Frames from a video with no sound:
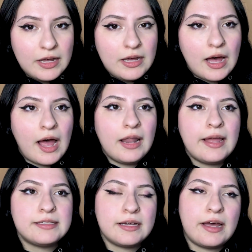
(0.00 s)
I like
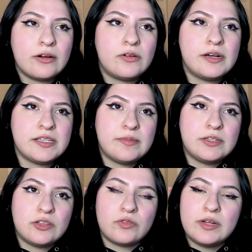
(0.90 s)
to categorize them into
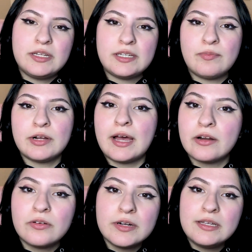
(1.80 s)
3 separate
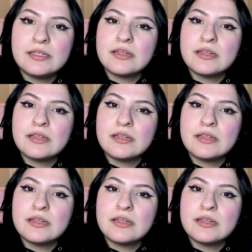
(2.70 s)
categories.